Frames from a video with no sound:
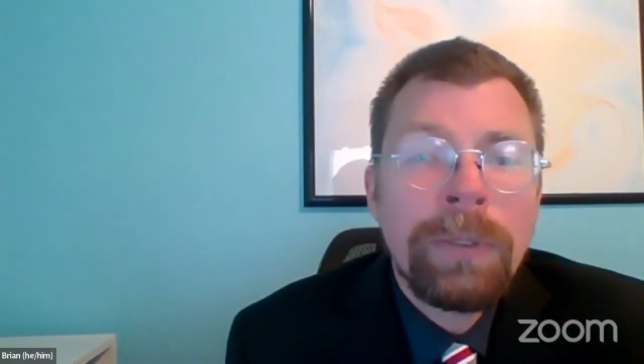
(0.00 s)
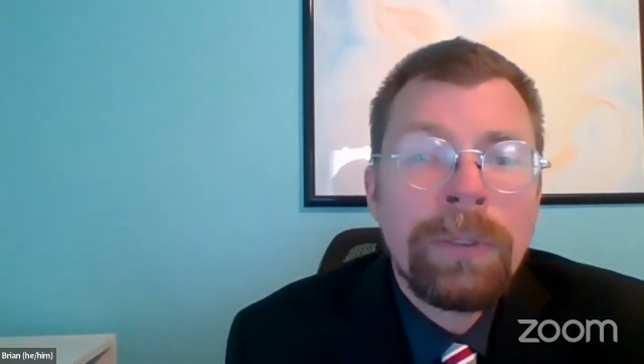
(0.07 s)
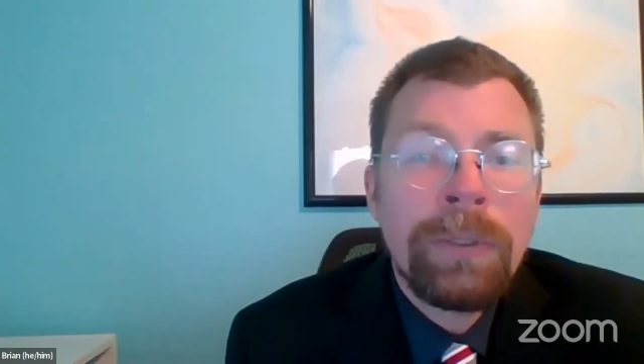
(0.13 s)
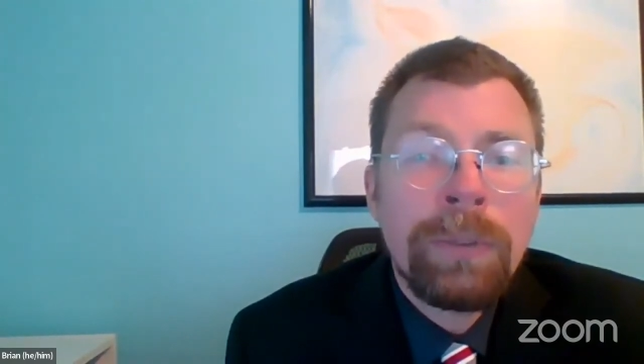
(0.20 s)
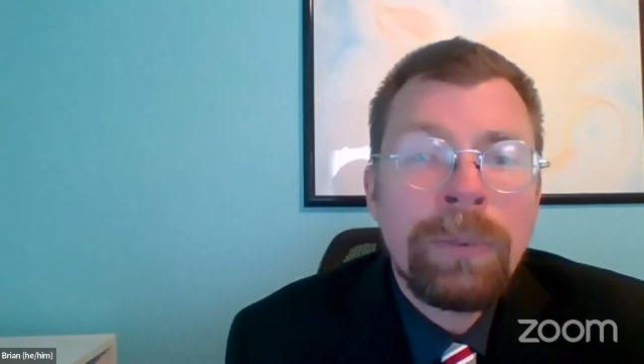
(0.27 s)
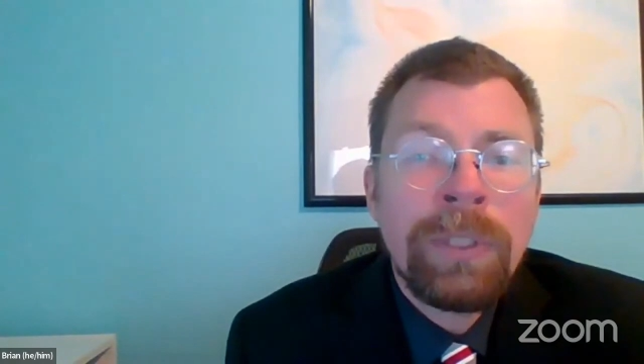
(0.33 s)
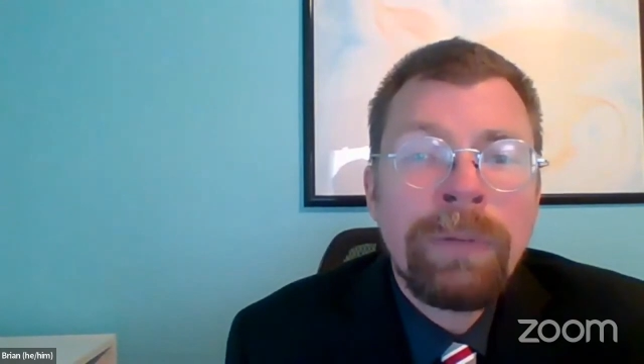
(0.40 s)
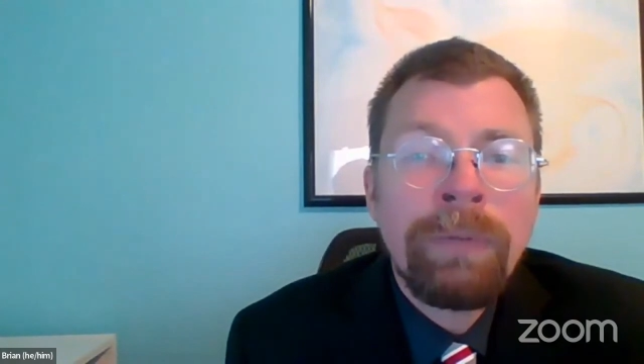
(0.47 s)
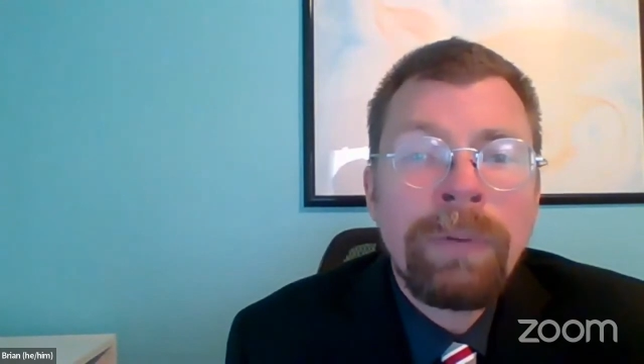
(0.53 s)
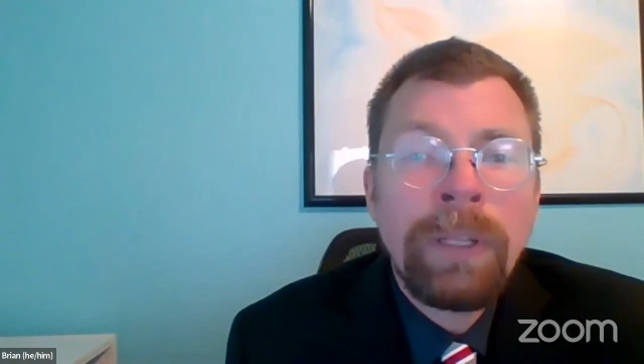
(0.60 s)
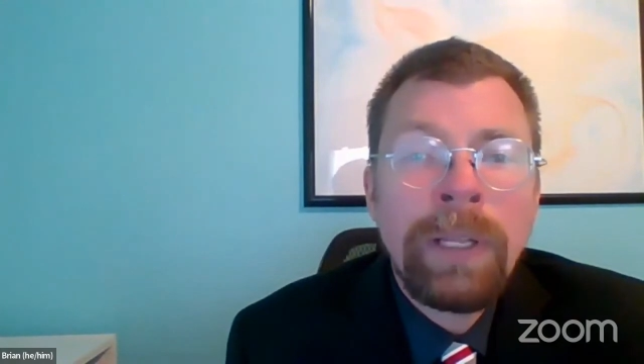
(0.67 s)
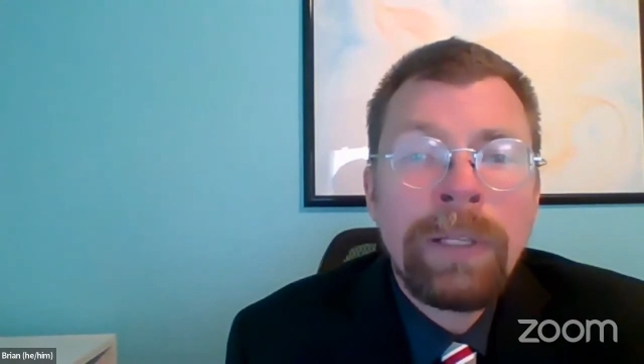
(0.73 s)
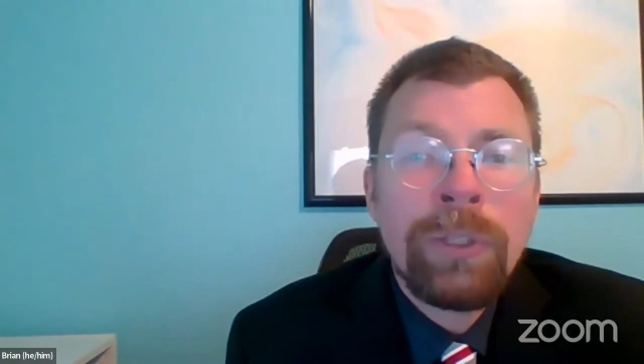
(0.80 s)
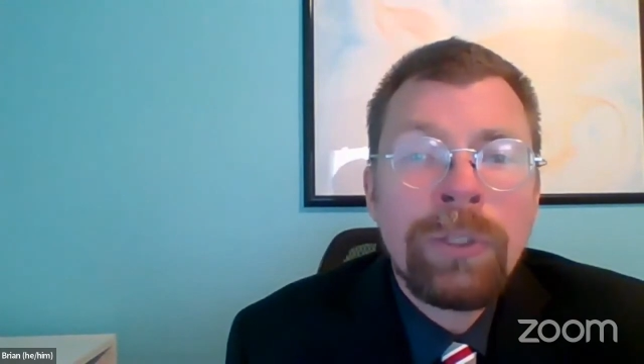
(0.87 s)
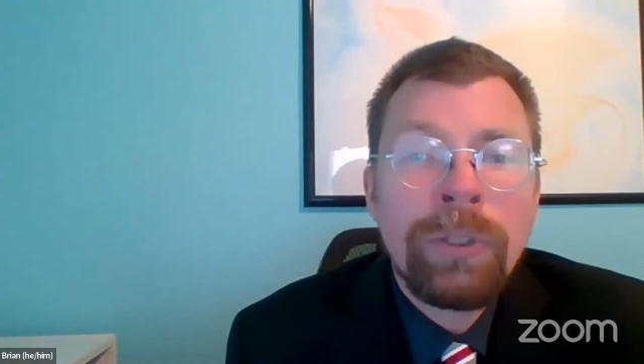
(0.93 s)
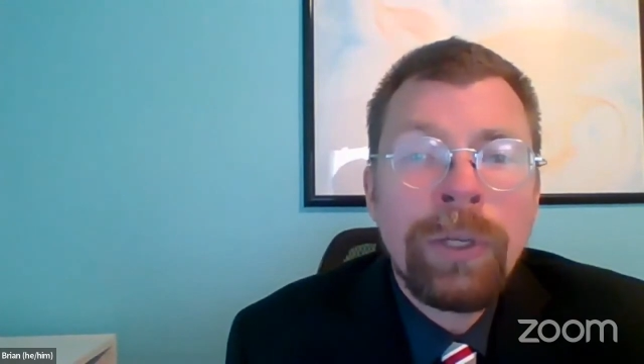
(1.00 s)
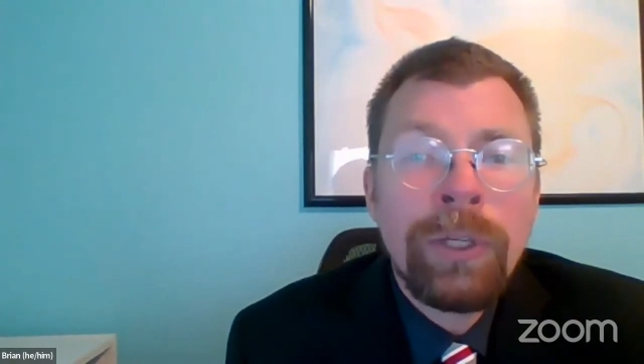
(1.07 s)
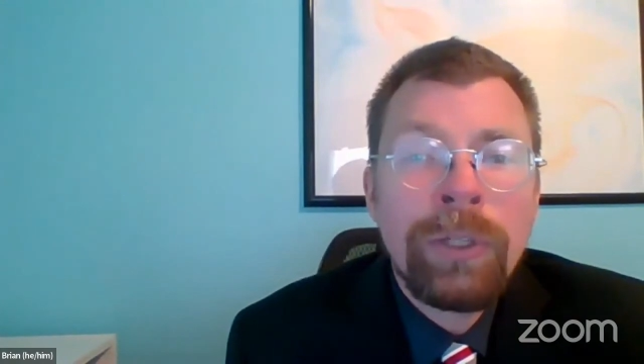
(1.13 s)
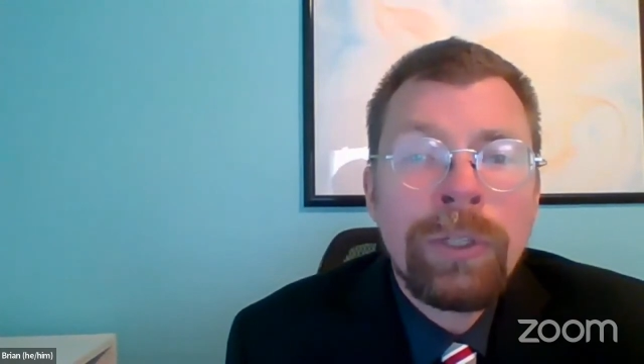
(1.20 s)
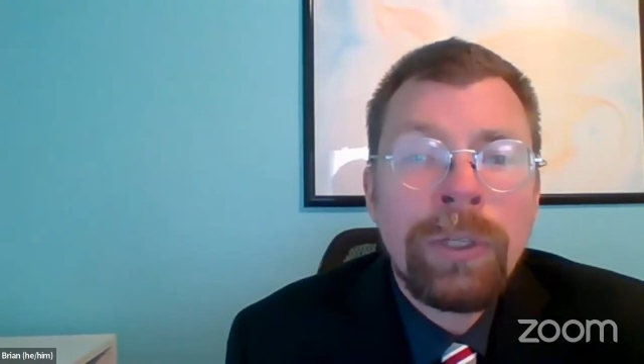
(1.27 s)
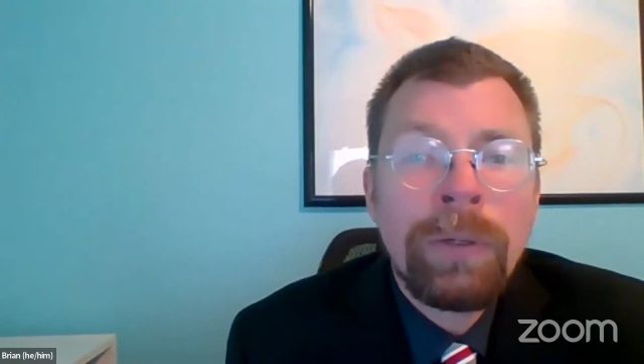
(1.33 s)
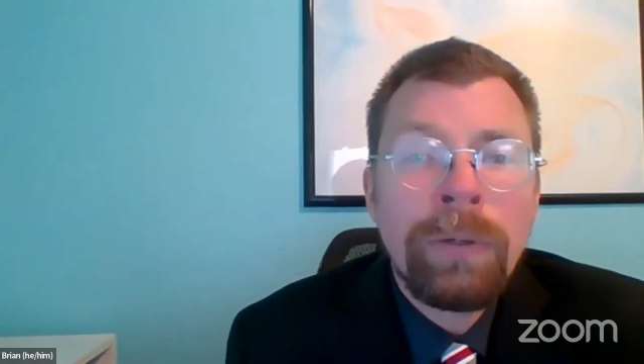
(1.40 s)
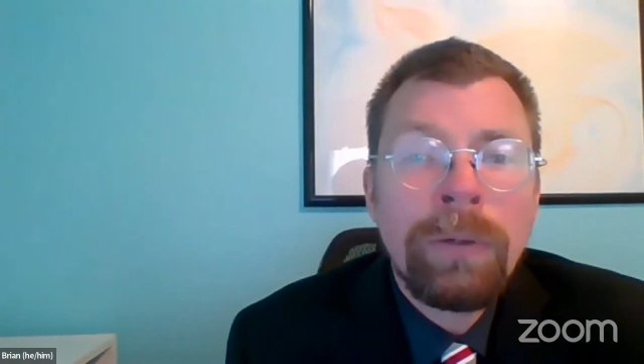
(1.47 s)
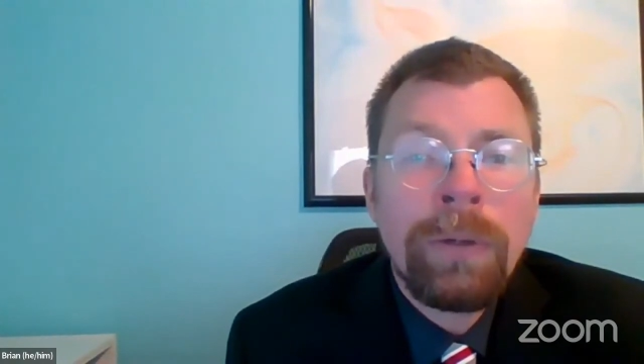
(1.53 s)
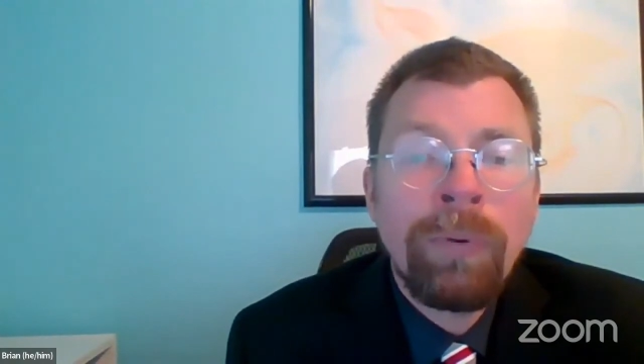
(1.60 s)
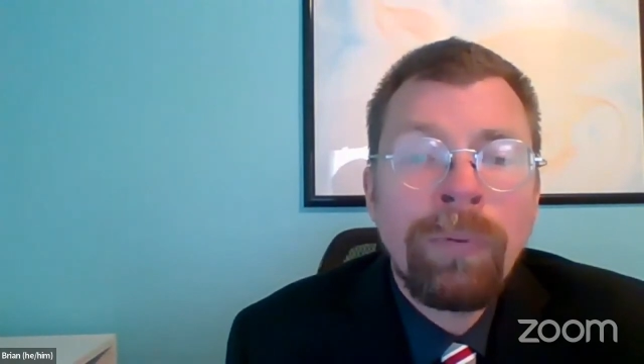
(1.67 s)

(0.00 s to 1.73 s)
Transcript: specific legislation